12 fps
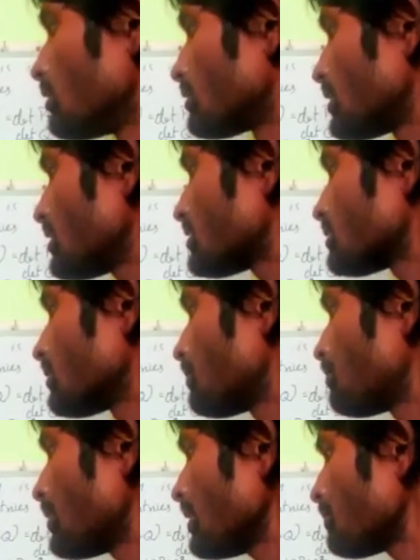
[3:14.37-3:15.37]
this
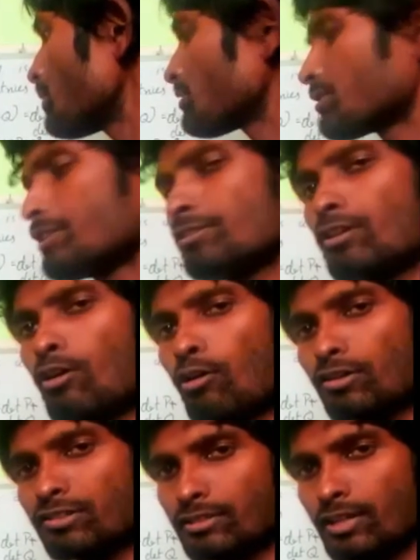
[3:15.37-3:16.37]
P plus Q the
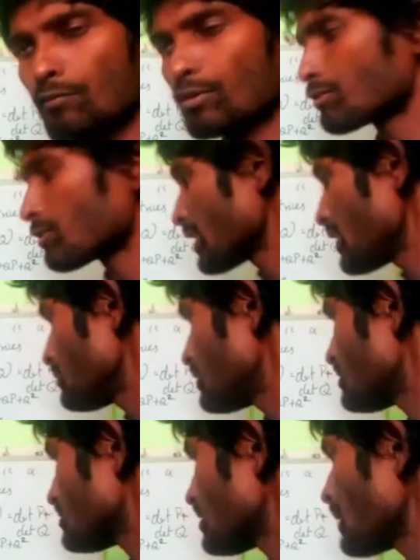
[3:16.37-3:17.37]
whole square, which will give
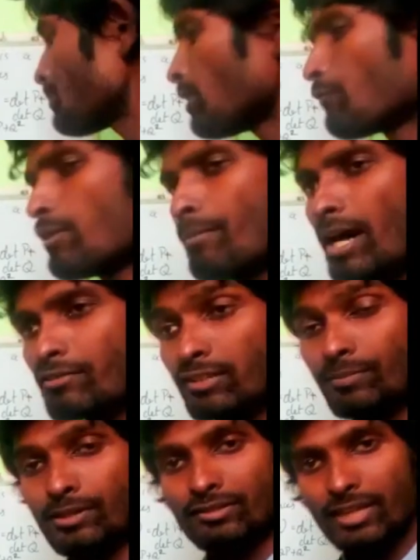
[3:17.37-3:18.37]
this type of a
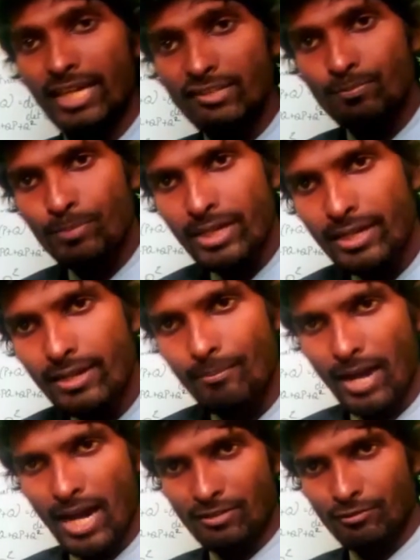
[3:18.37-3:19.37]
matrix, because each P
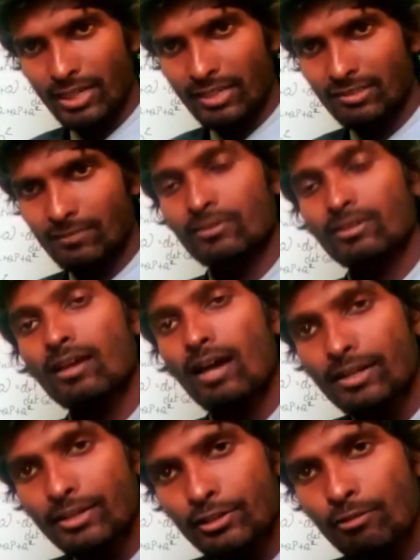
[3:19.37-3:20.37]
matrix
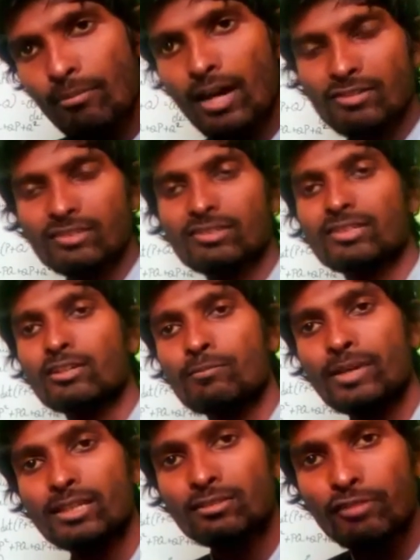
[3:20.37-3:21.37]
and Q matrix is said to
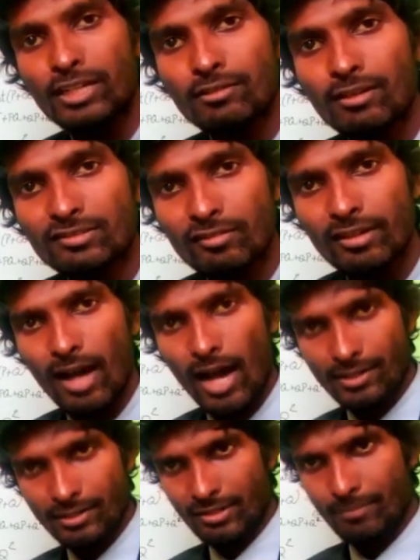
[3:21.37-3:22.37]
be a 3 cross 3
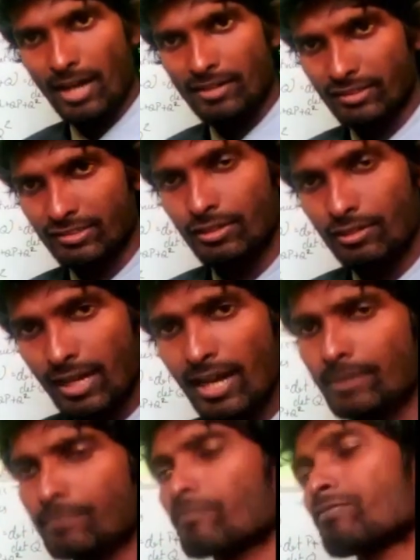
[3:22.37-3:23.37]
identity matrix.
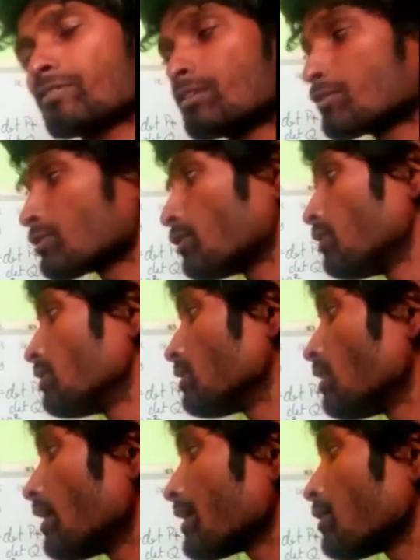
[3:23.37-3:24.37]
Okay, so
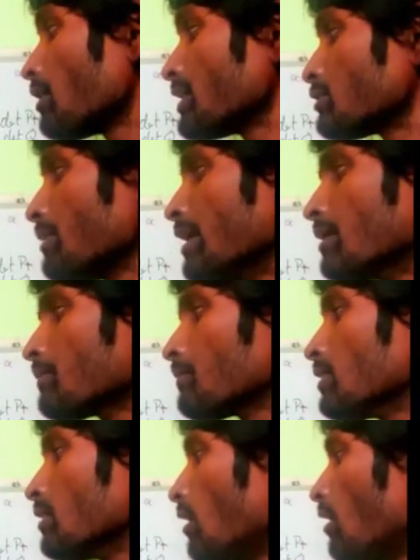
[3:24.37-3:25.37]
according to me,
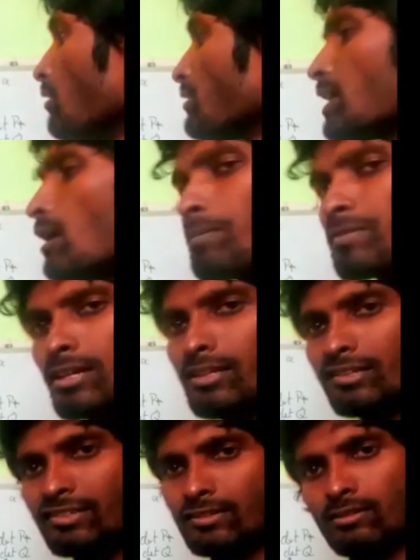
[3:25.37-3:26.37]
all the
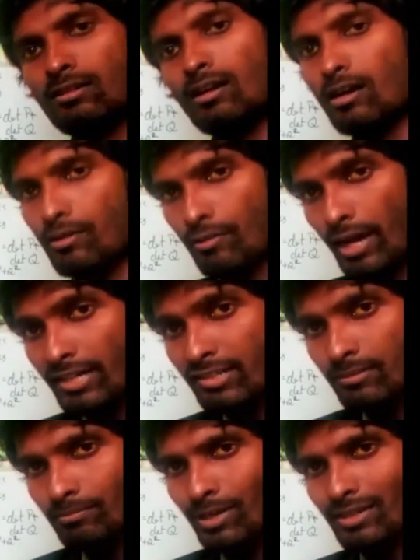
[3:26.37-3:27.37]
options are
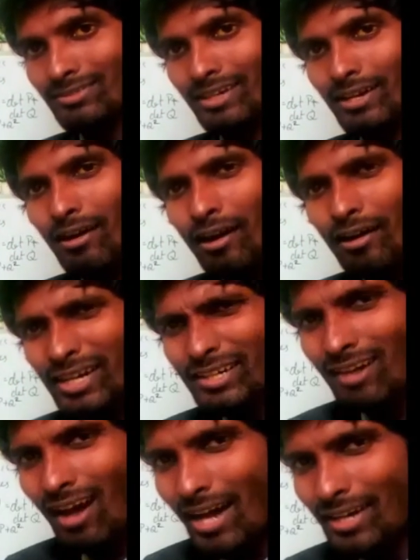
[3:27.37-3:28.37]
right, but they
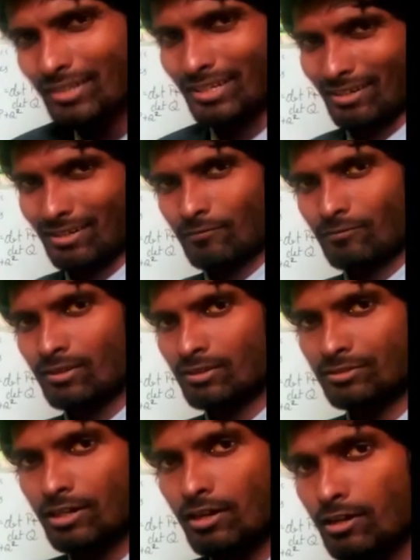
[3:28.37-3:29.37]
aren't identical.
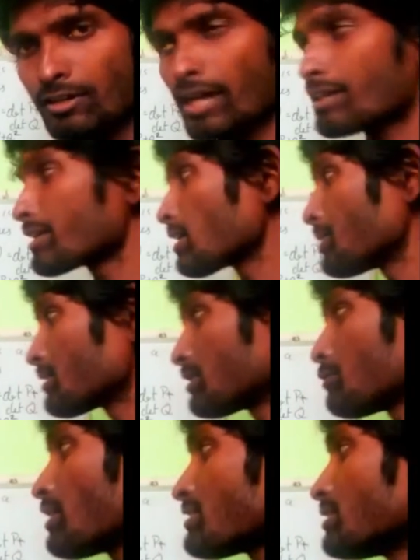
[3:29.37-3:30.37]
They are not identical because the
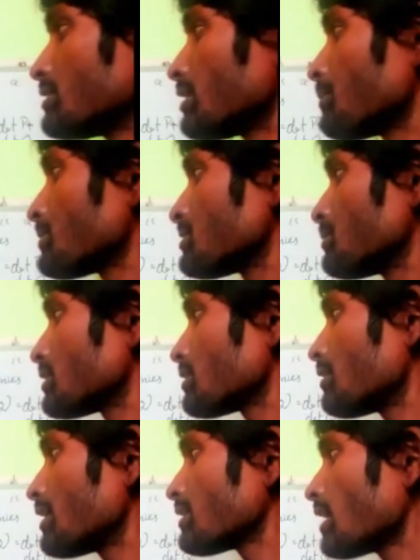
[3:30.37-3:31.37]
question they represent the
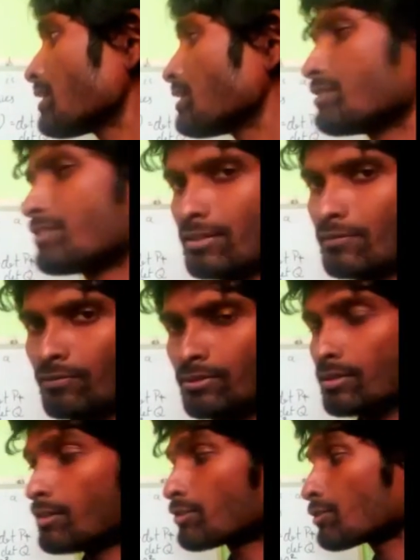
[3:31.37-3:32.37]
correct identity.
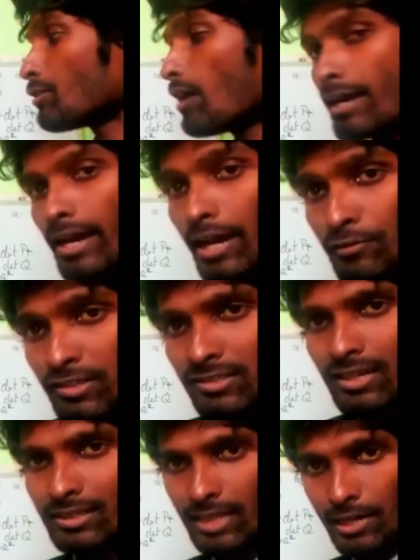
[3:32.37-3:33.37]
So I have to
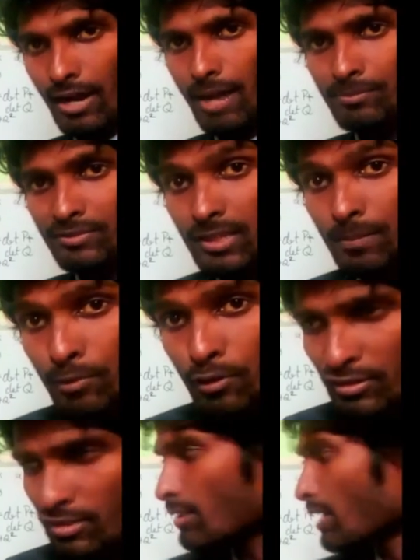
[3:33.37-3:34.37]
select, I am
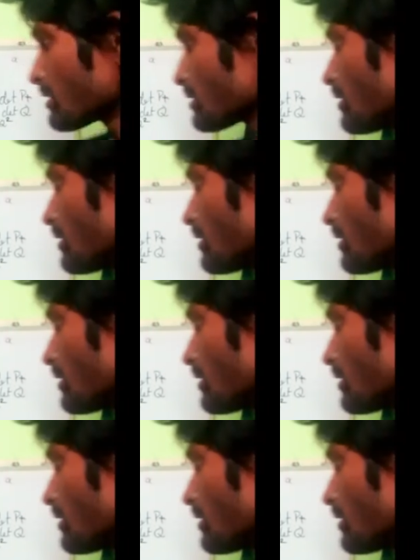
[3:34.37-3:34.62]
supposed to select